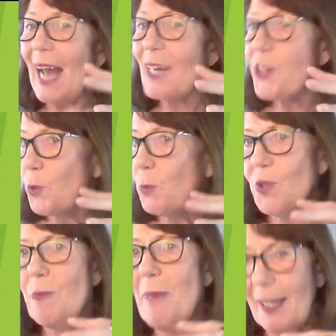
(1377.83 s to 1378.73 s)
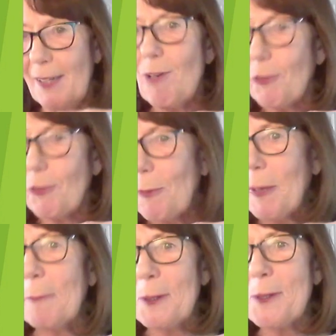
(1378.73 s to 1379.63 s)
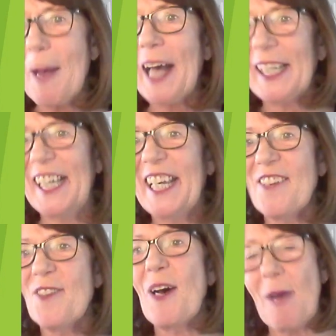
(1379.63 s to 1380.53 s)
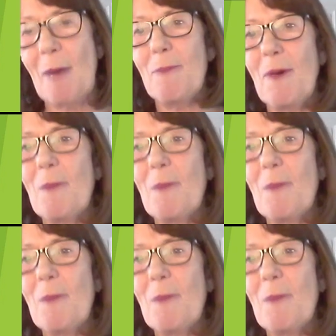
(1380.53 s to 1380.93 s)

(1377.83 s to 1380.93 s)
I don't want to make a rod for people's back here, so I'm